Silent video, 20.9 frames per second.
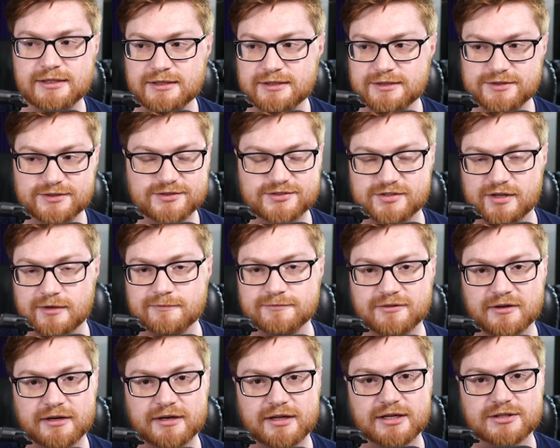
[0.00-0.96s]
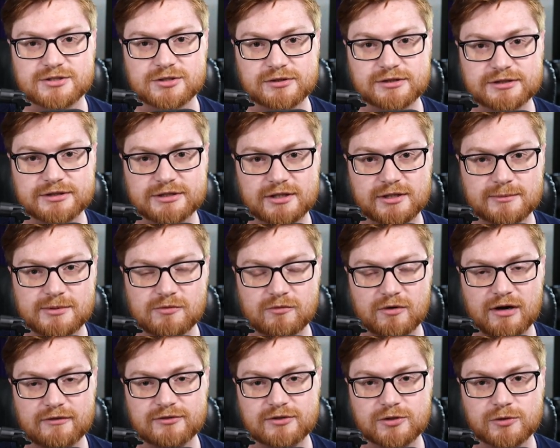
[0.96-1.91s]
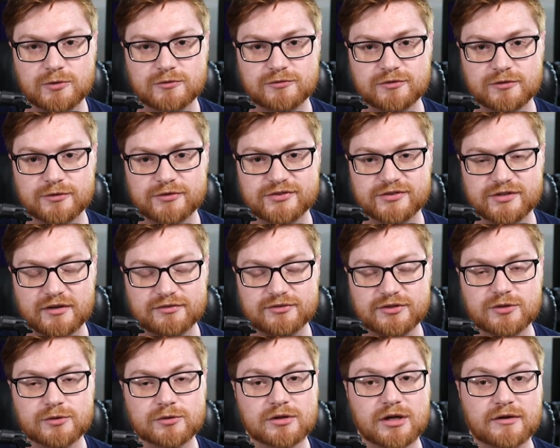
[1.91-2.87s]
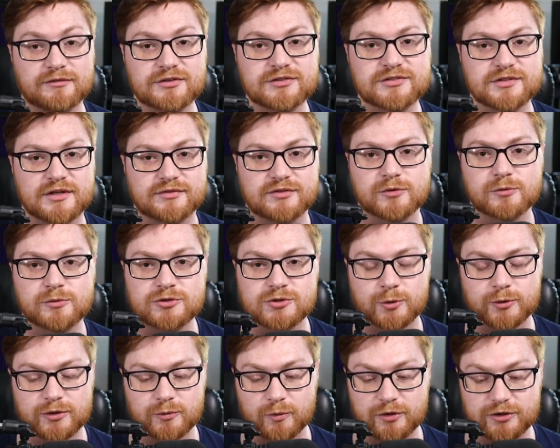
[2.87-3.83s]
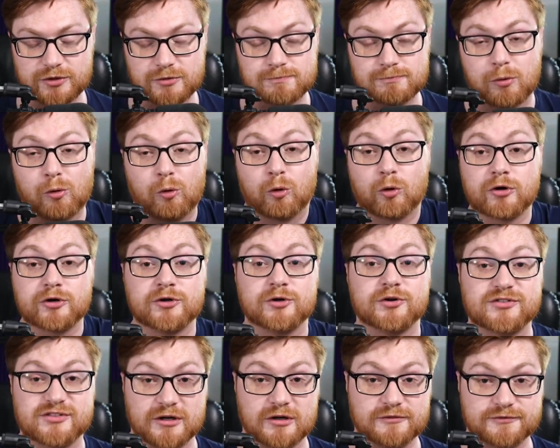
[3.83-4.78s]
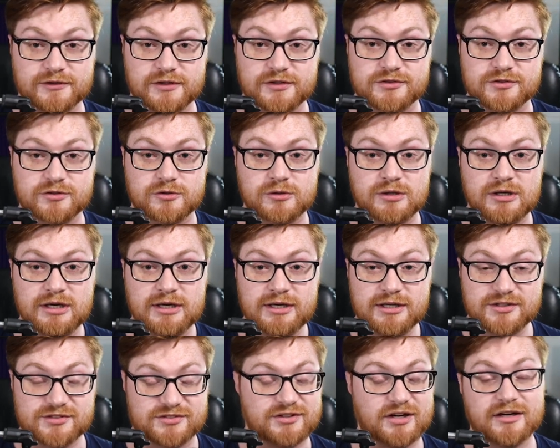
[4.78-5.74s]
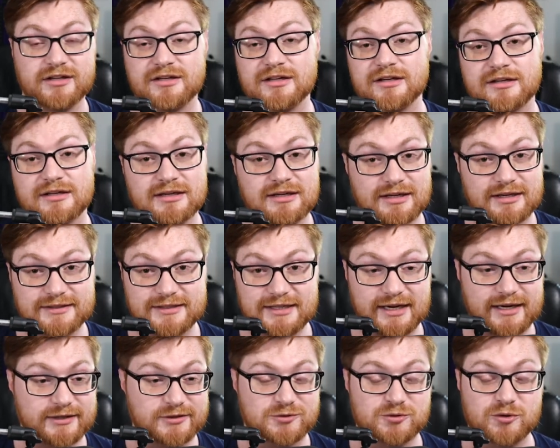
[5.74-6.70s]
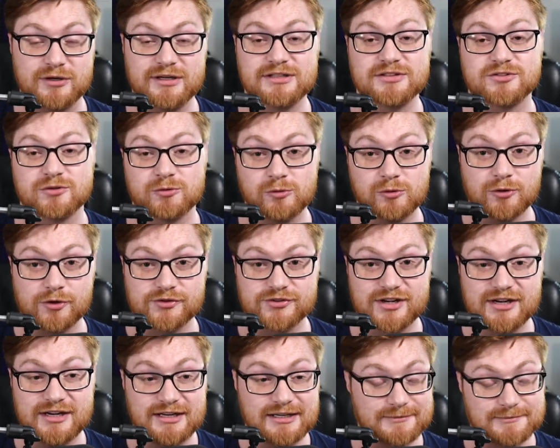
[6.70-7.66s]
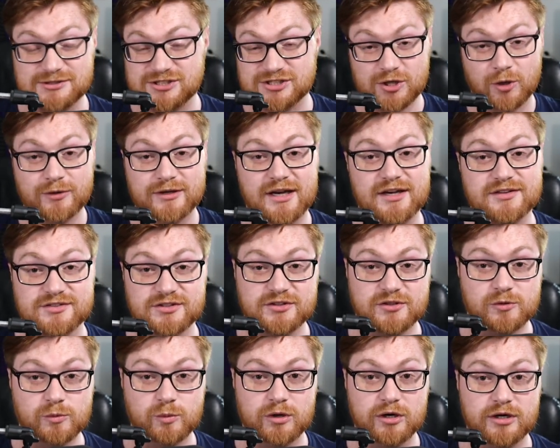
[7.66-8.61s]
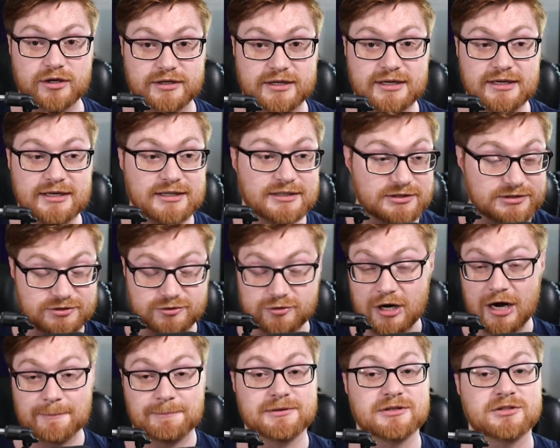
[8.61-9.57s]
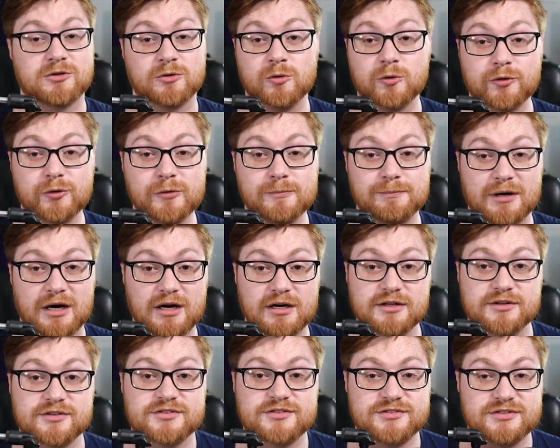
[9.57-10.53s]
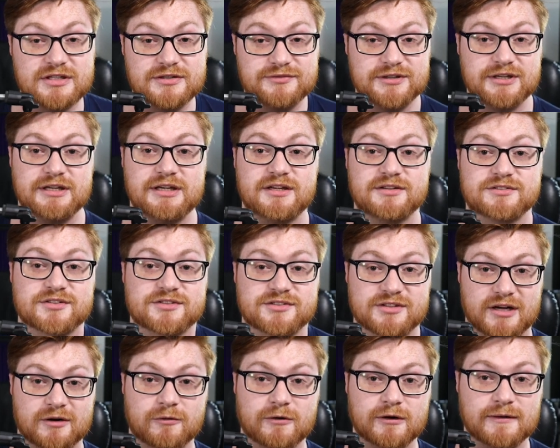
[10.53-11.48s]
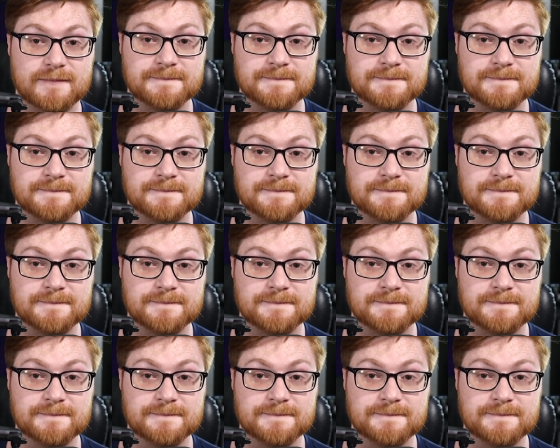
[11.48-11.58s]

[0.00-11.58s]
some financial income and revenue for the stuff that you love and stuff that you enjoy and what you pour yourself into, studying, again, creating tools, showcasing your work, dropping cool new bugs, CVEs, etc.